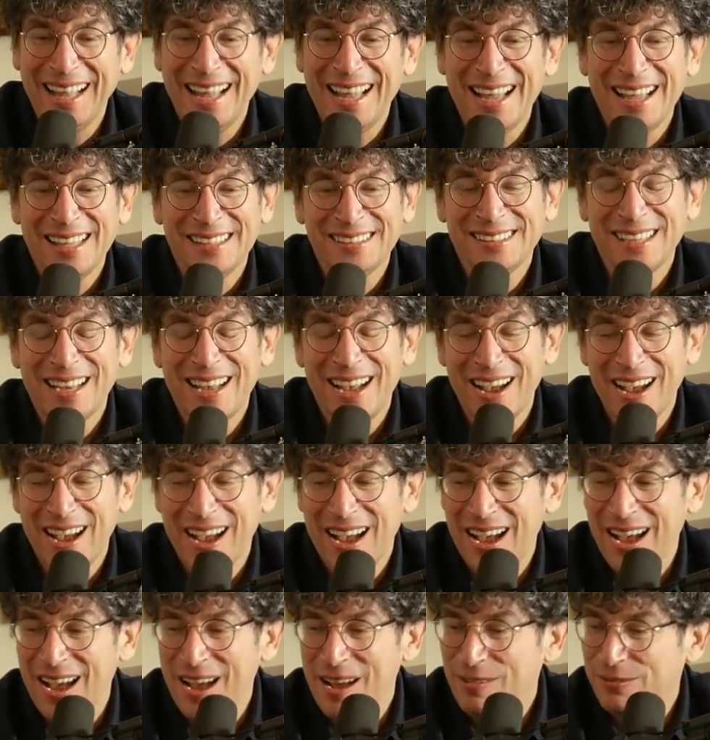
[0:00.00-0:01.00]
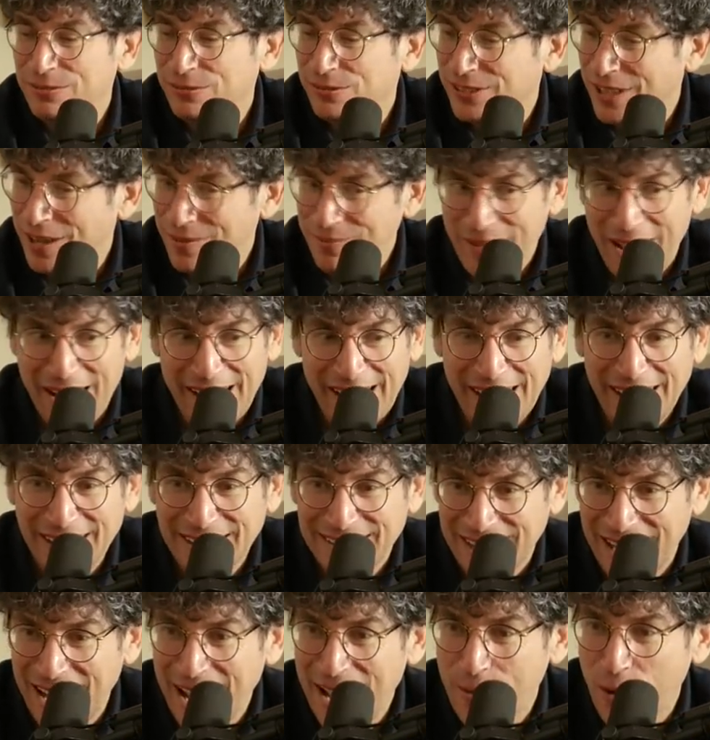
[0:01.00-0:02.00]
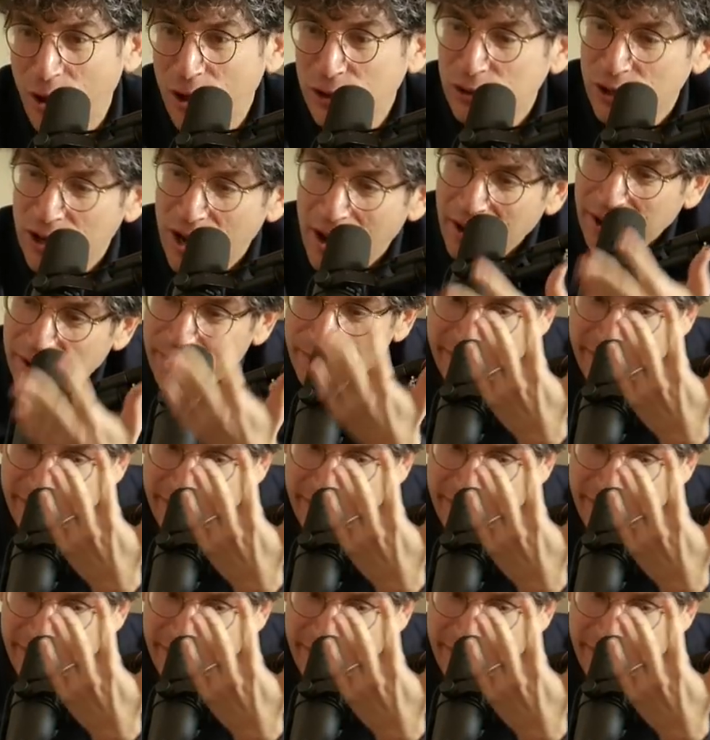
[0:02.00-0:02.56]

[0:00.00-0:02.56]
yeah. And uh, come back anytime. Also, and I'm